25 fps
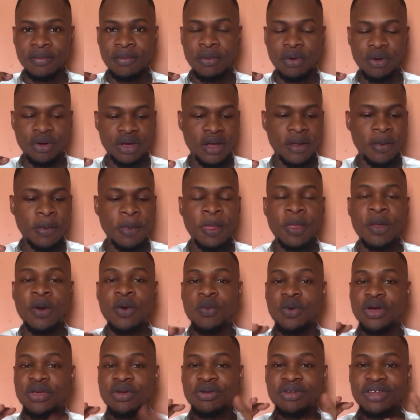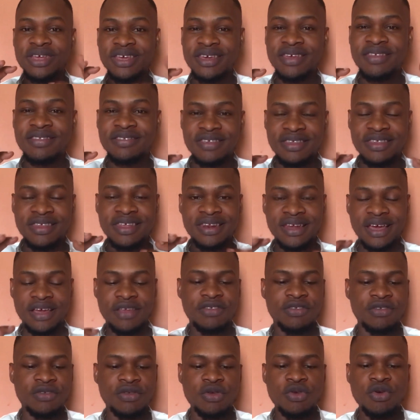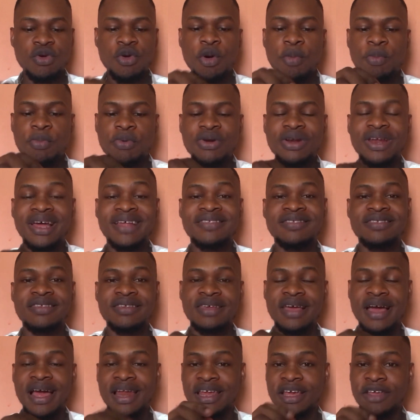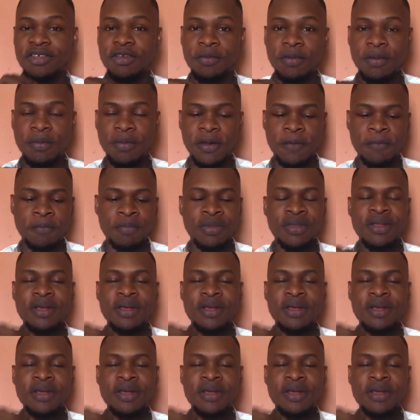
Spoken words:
Okay, when you dig it in the night, you open that alligator pepper,